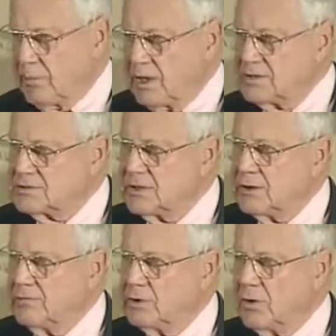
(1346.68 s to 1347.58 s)
months,
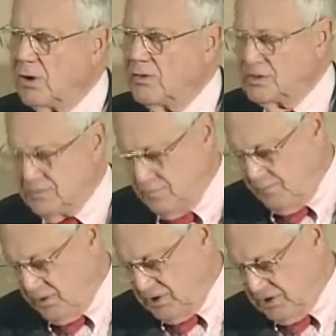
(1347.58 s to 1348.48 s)
interviewed all these
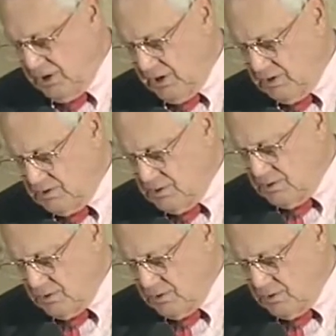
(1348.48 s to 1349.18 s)
various kids and